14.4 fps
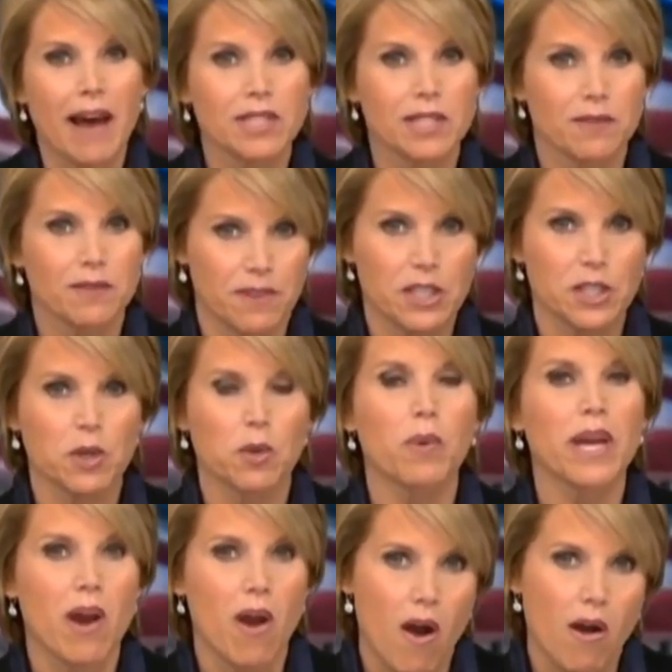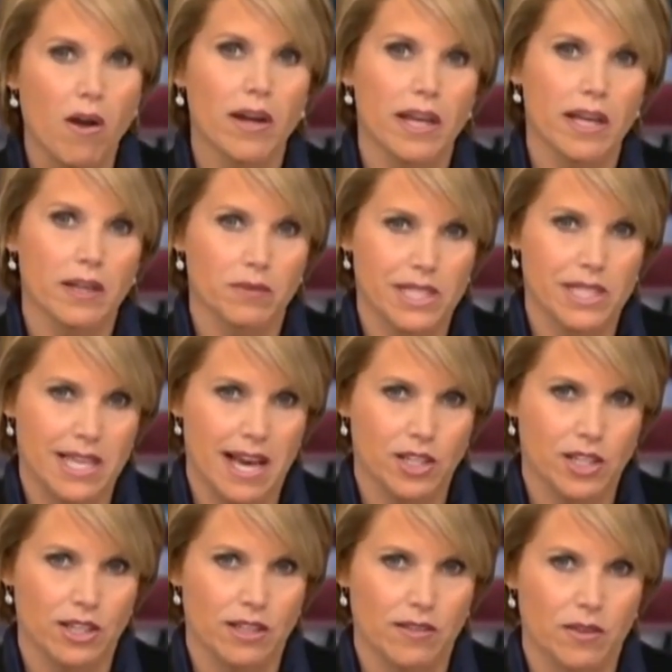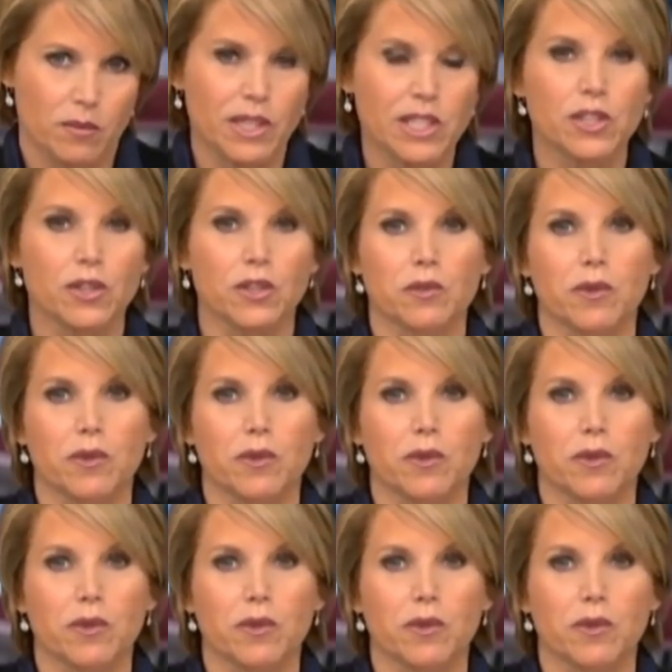into a recession, or in the wrong place for your field